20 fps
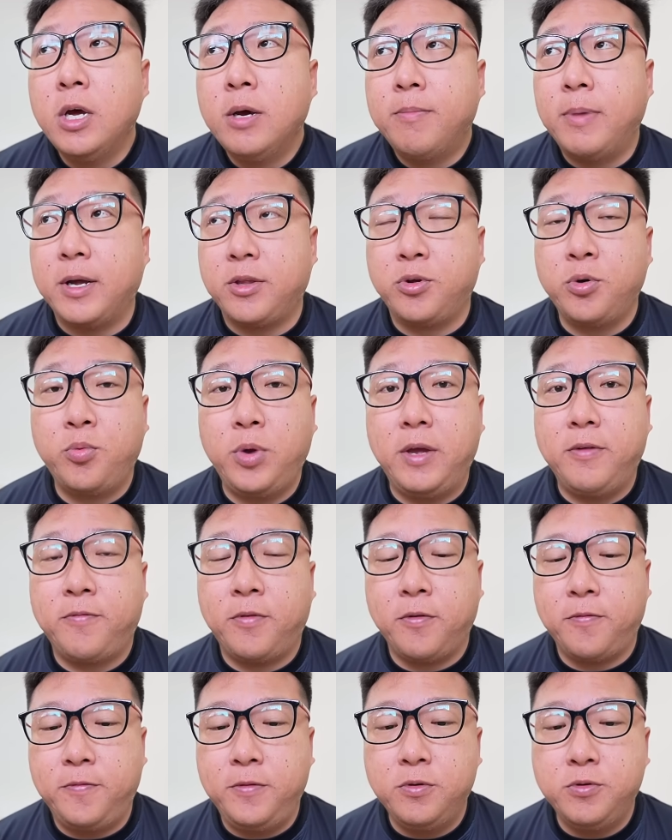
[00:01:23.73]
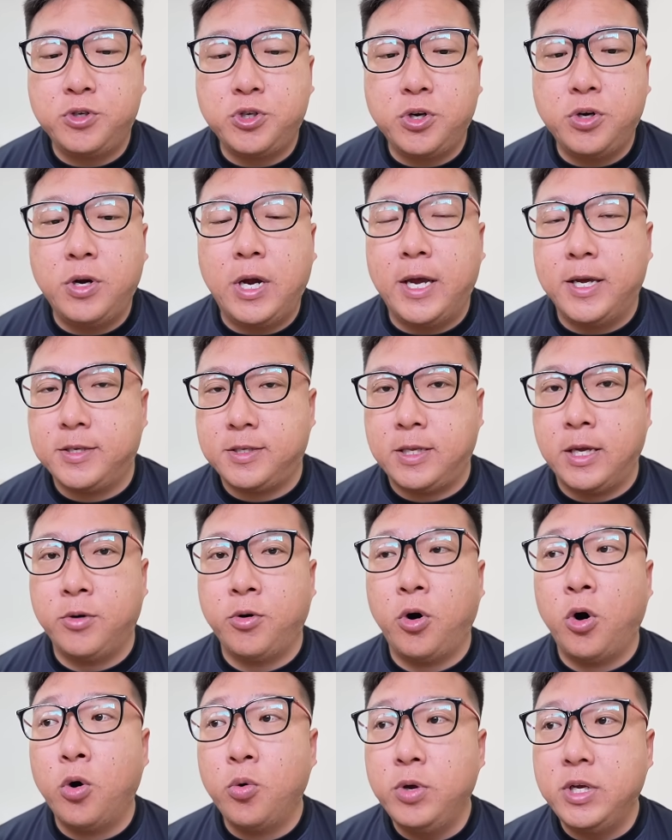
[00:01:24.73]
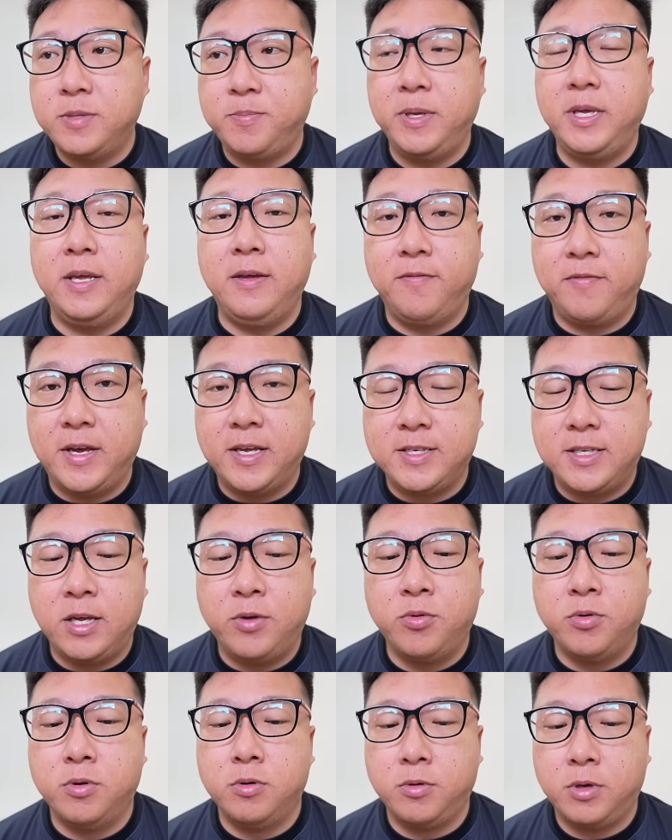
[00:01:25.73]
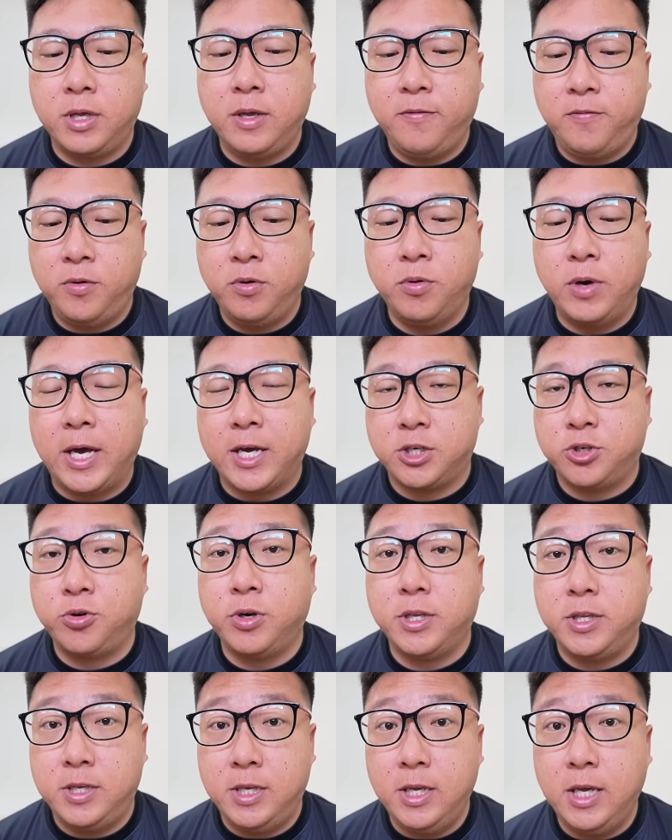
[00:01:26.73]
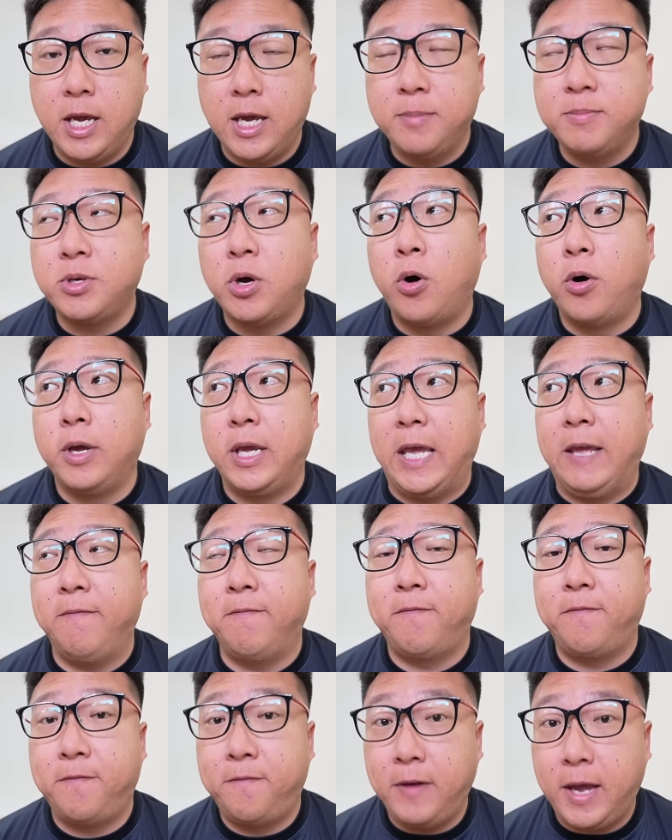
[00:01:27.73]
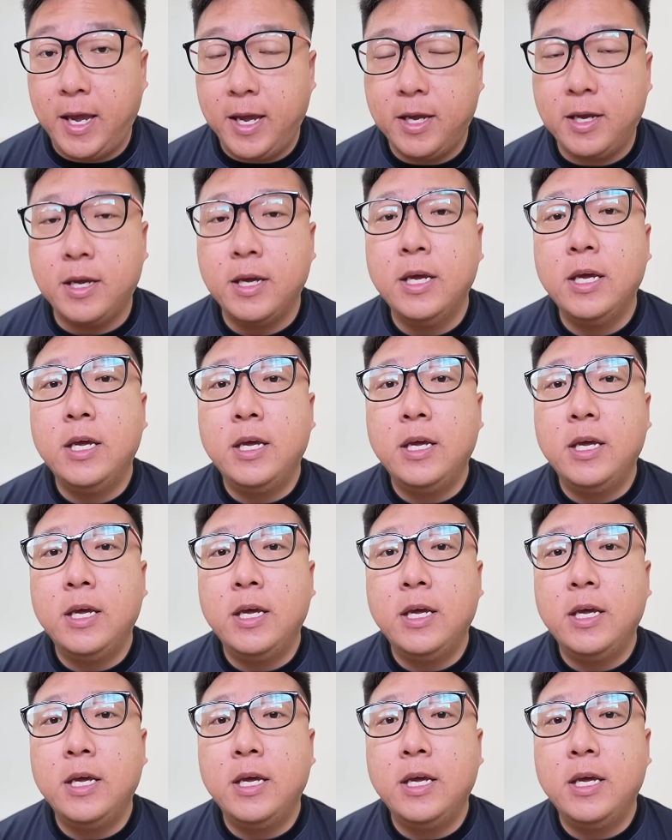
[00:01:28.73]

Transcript: but to wait for future, as there will always be events that will give you extra TMs, or in fact